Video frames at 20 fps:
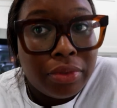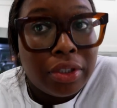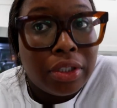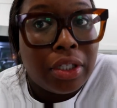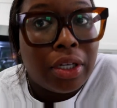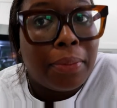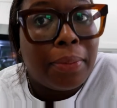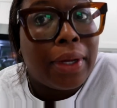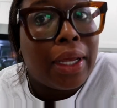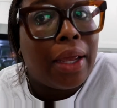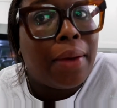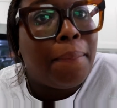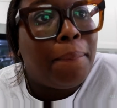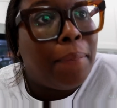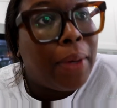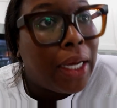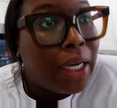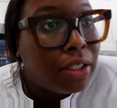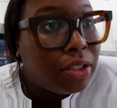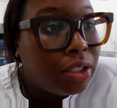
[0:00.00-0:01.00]
And then I'm gonna get
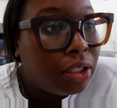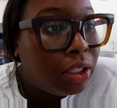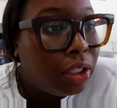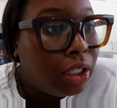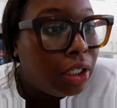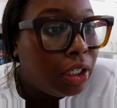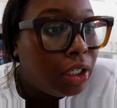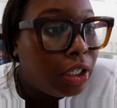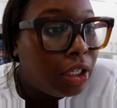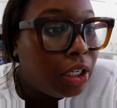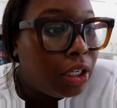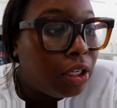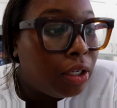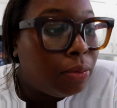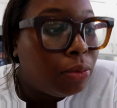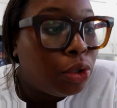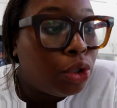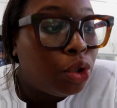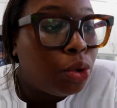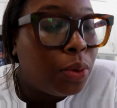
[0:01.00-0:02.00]
back to cleaning
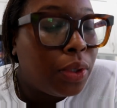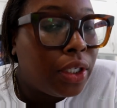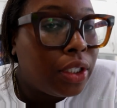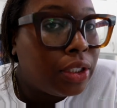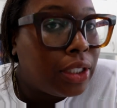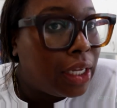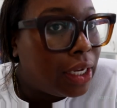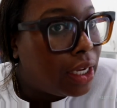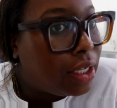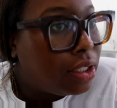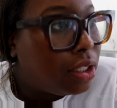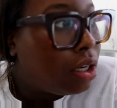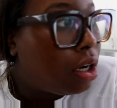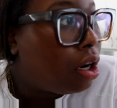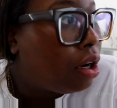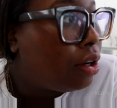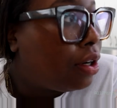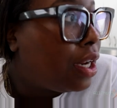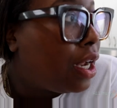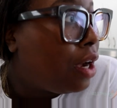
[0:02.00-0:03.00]
up. The twins, like I said,
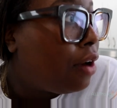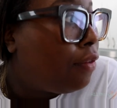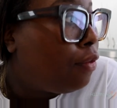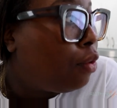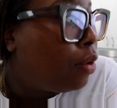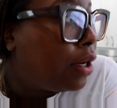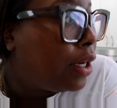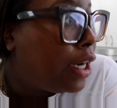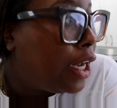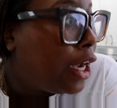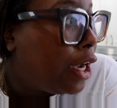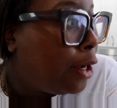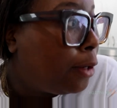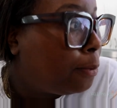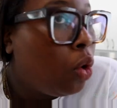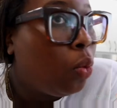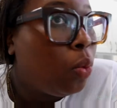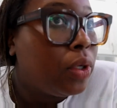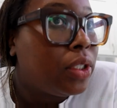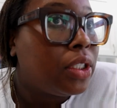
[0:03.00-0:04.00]
are down for a
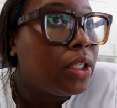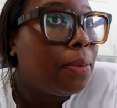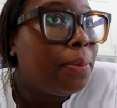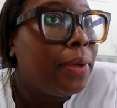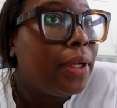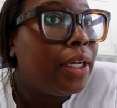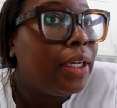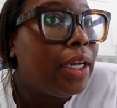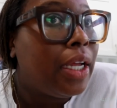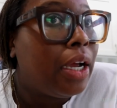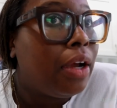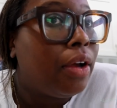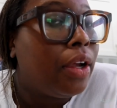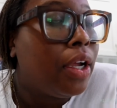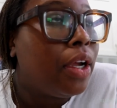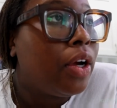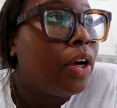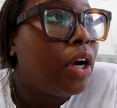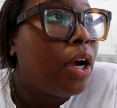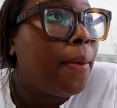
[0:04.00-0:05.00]
nap. Once I'm done down
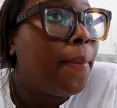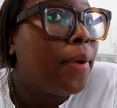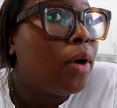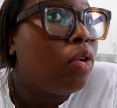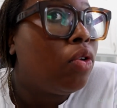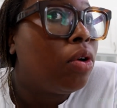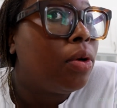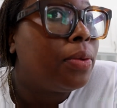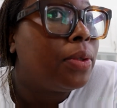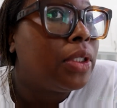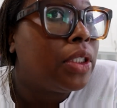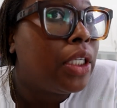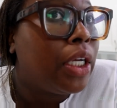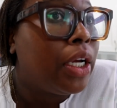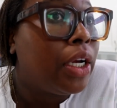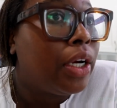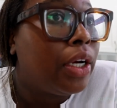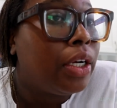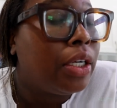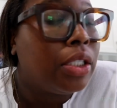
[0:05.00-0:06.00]
here, I'm gonna go
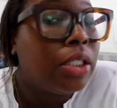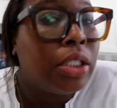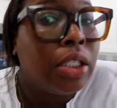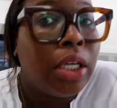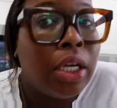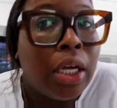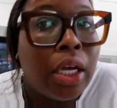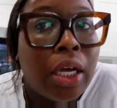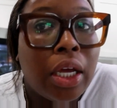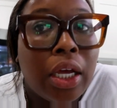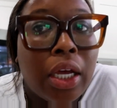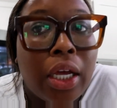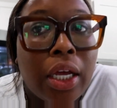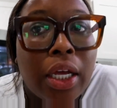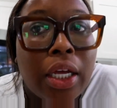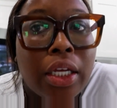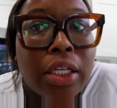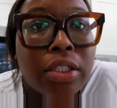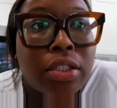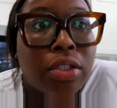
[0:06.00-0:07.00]
upstairs
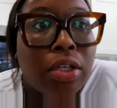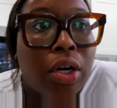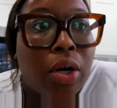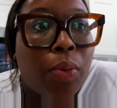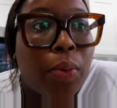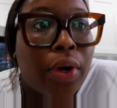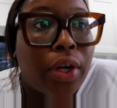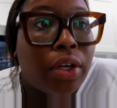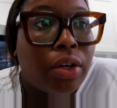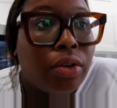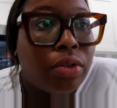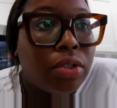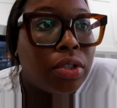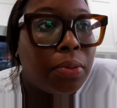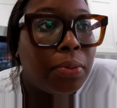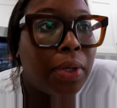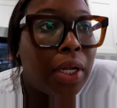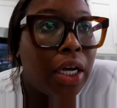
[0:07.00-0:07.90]
and start working on some